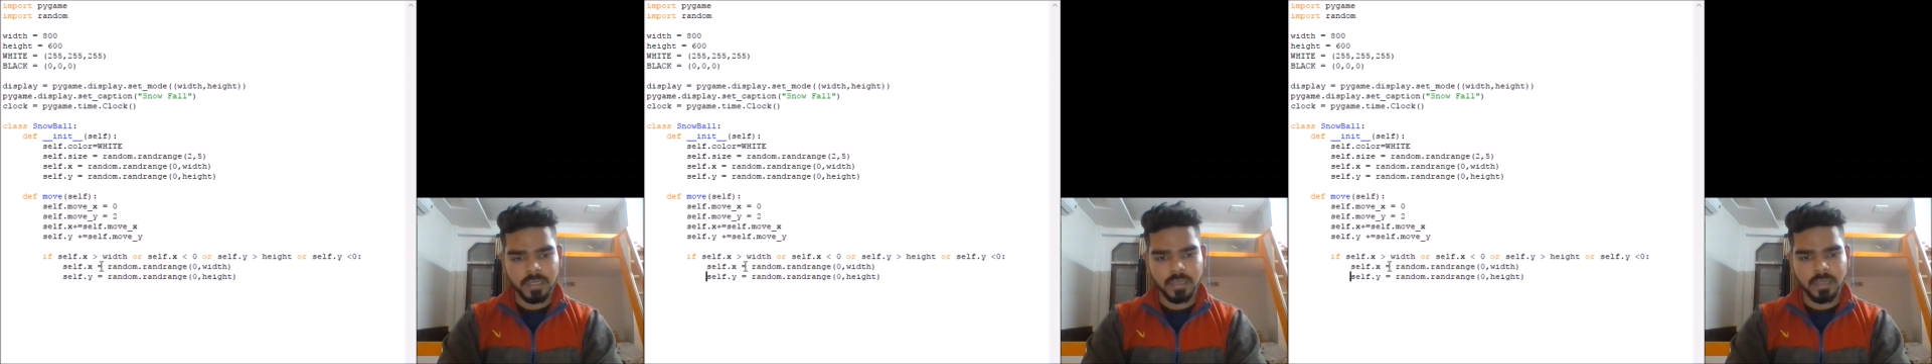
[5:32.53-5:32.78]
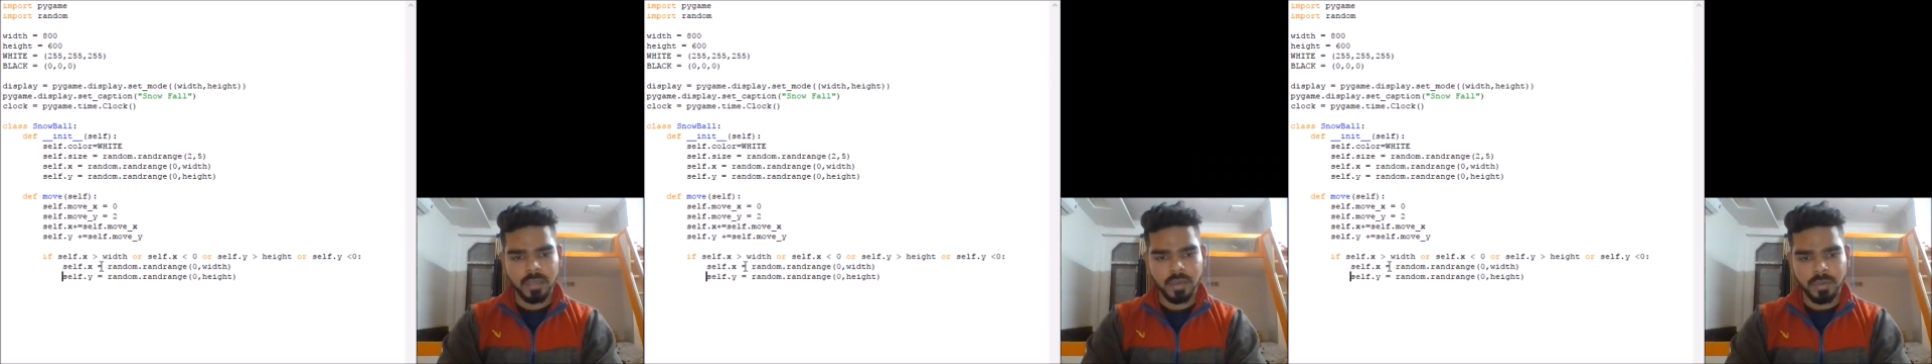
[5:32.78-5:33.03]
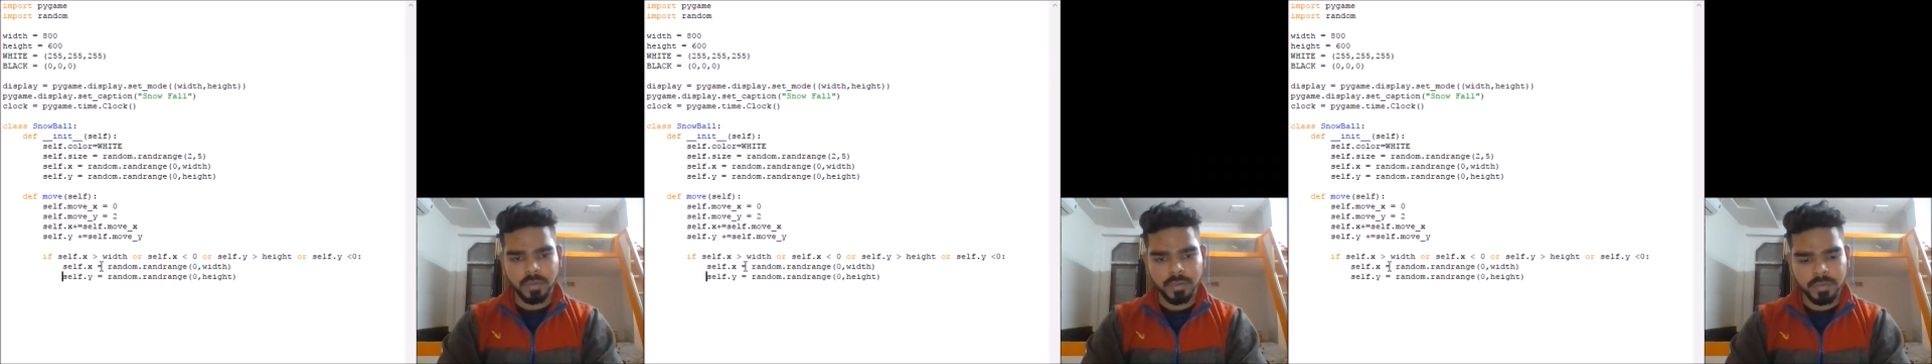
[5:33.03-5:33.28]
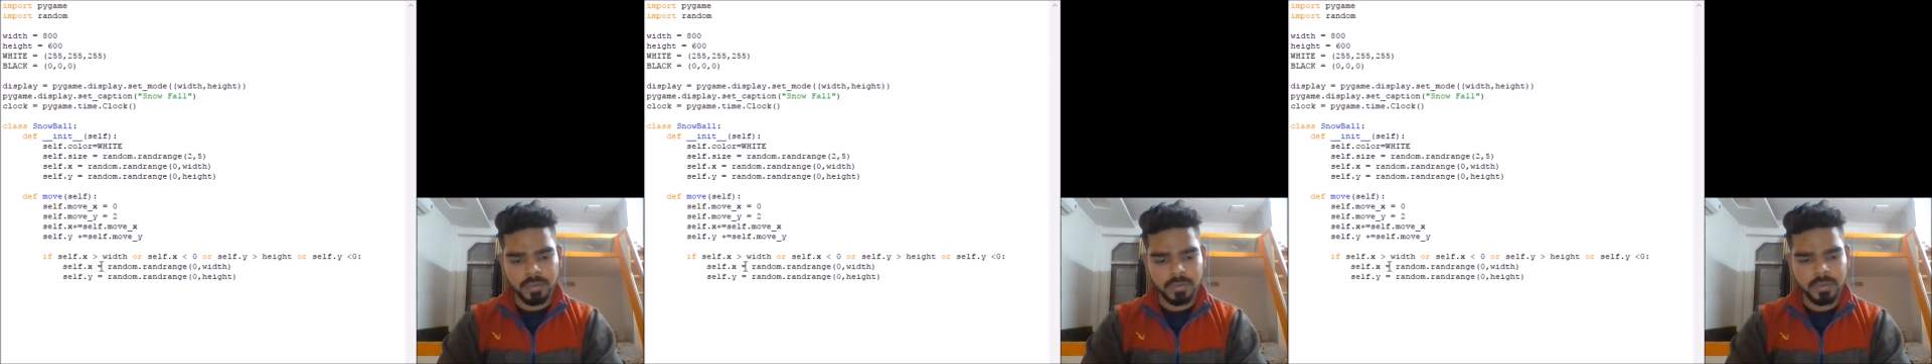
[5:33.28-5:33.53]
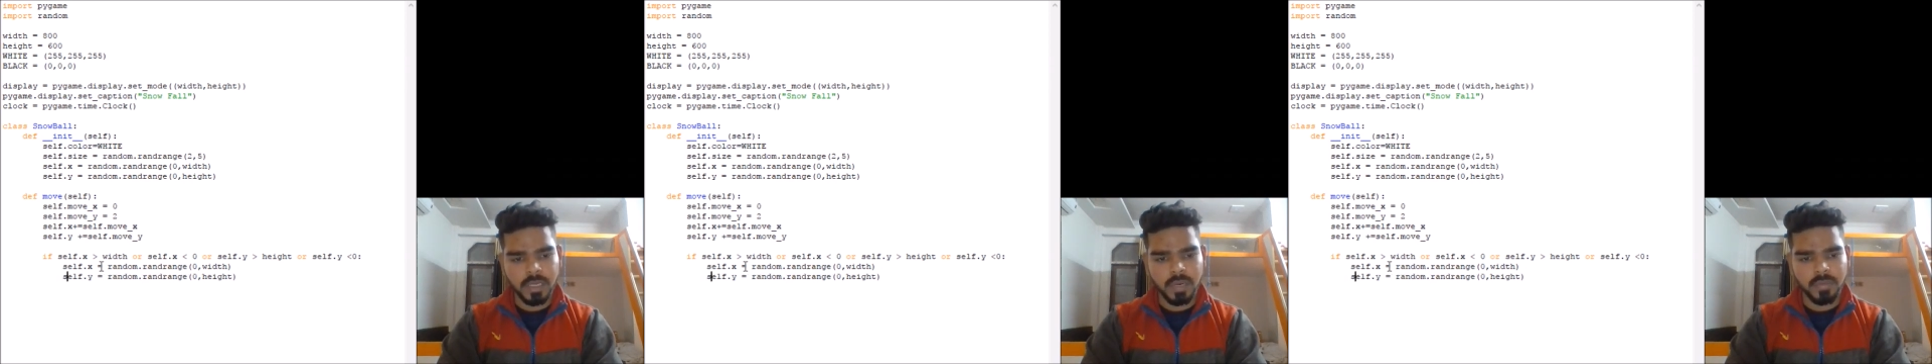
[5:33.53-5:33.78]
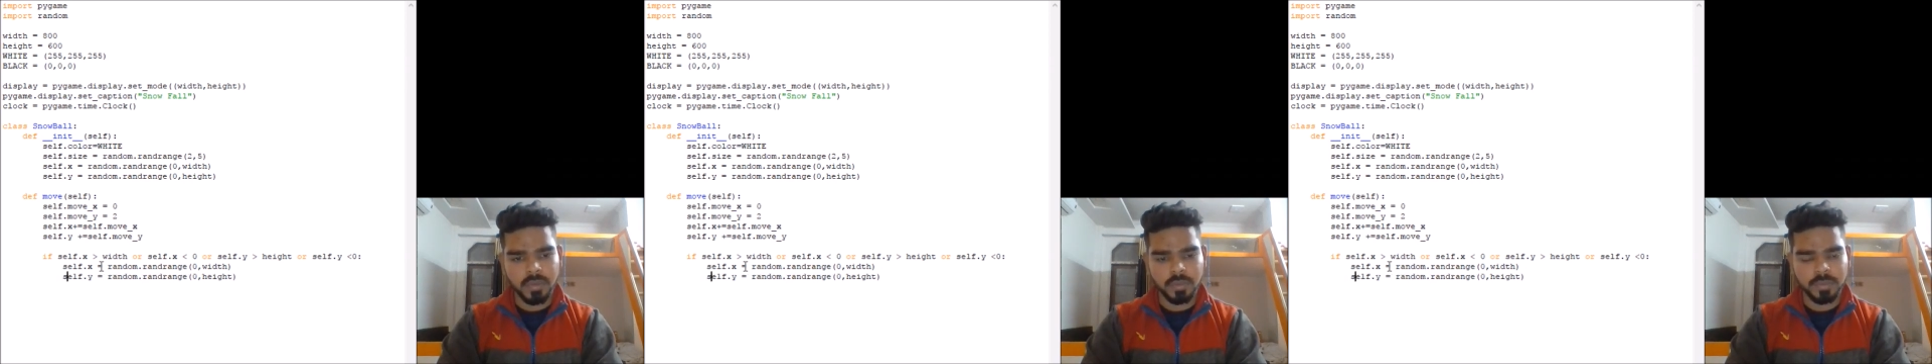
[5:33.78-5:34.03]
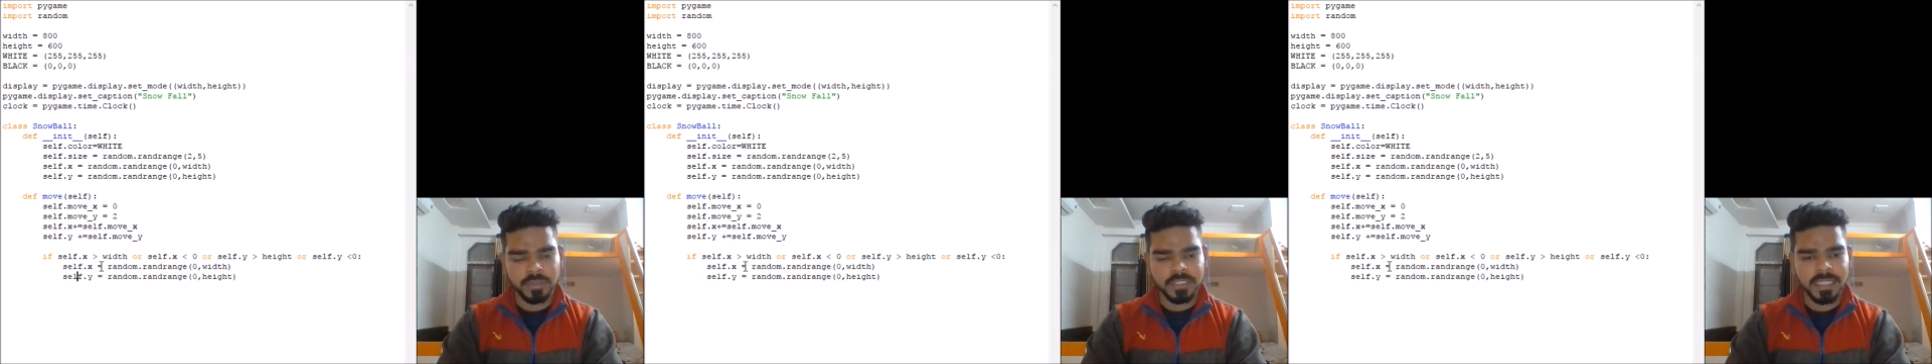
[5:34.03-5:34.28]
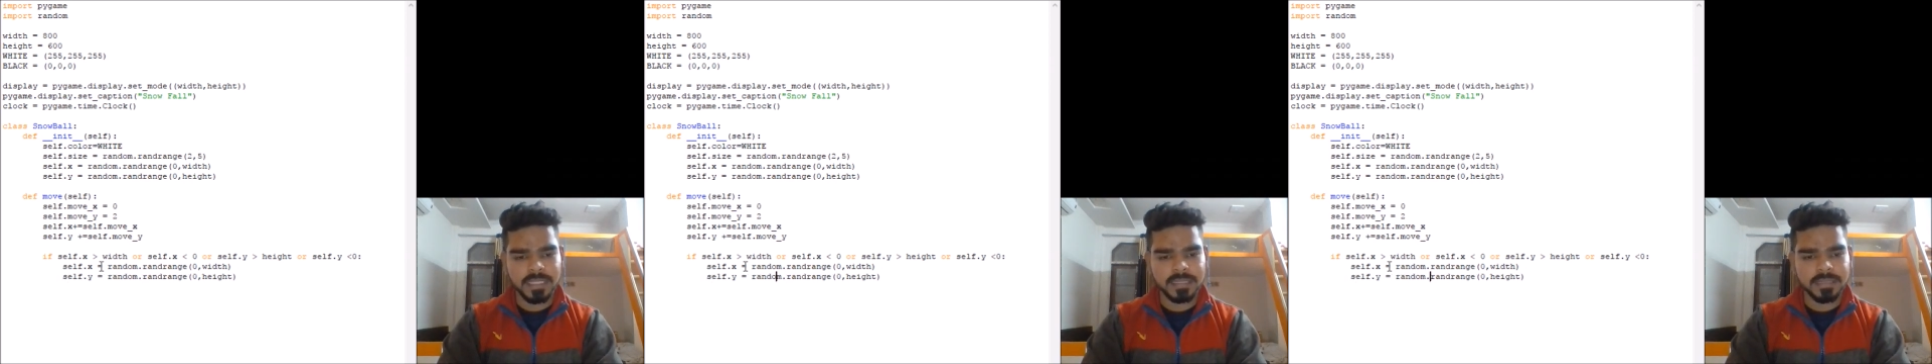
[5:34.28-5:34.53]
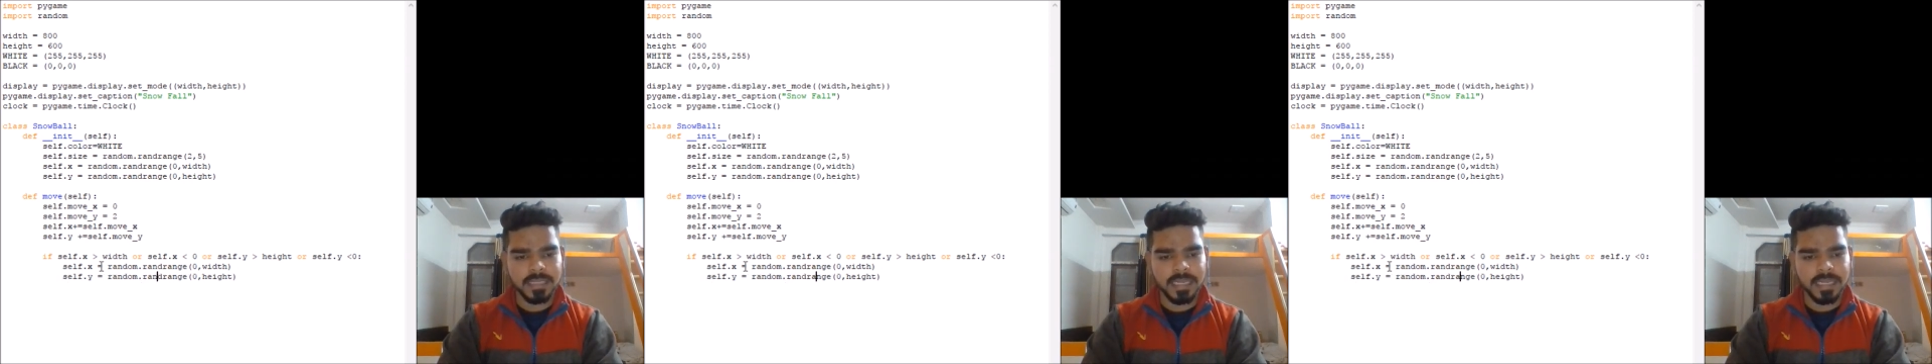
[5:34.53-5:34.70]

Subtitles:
now our objects